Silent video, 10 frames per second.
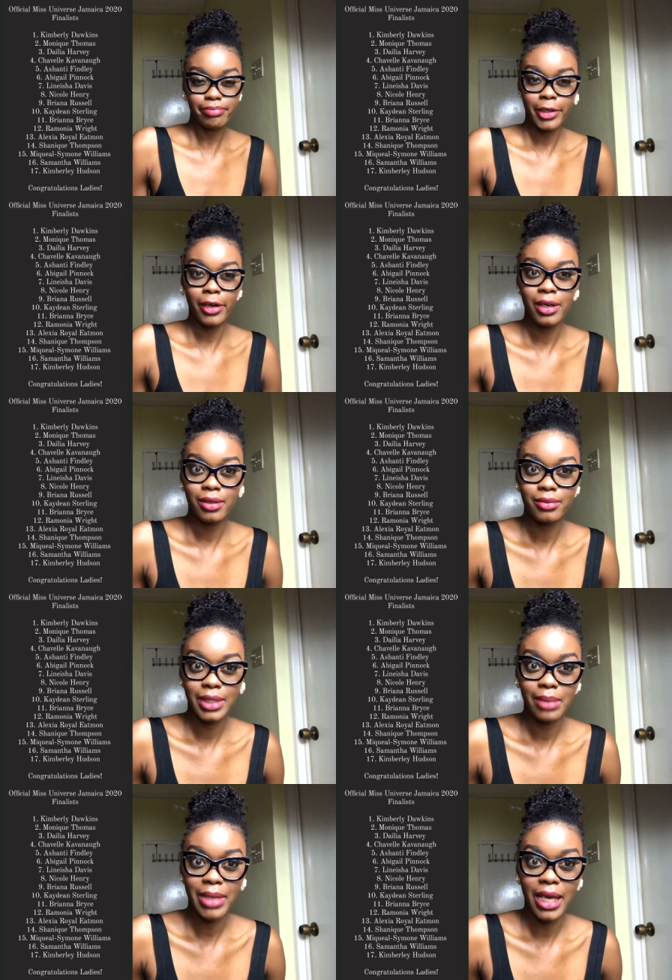Girl,
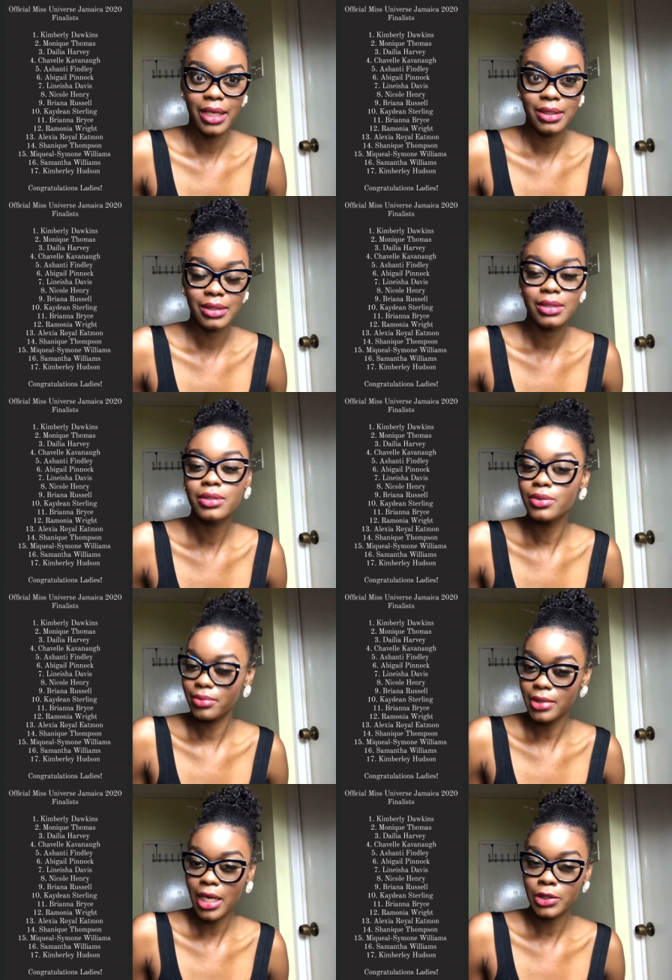name nice.
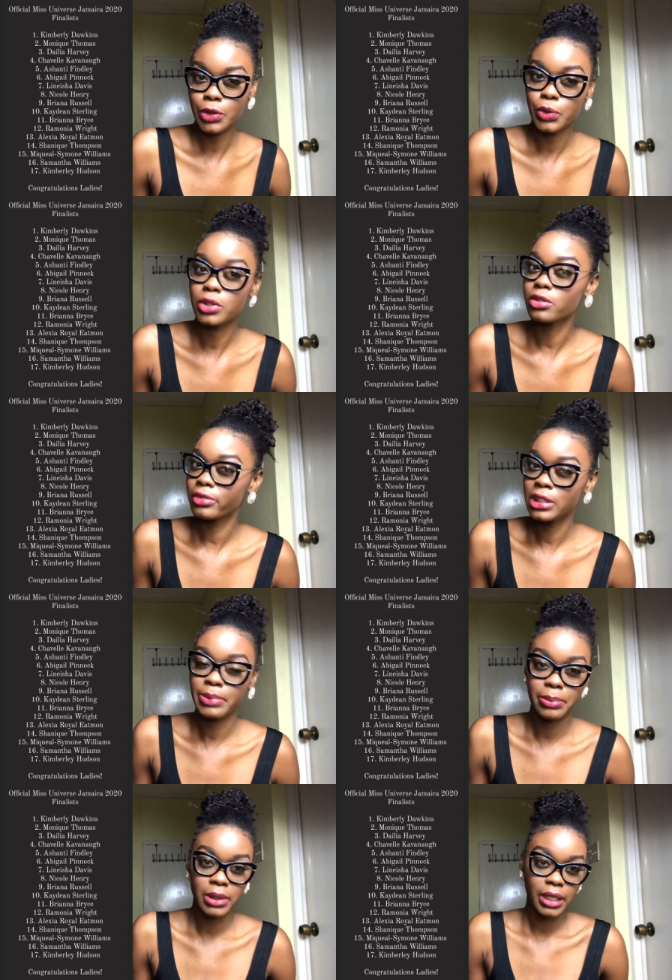Talk truth. Rich
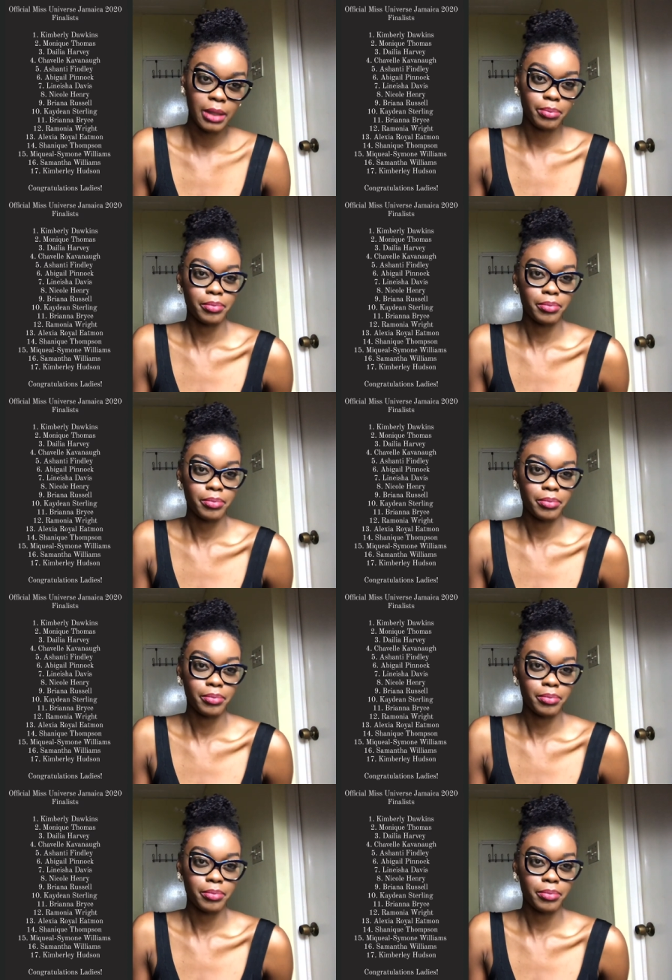people name.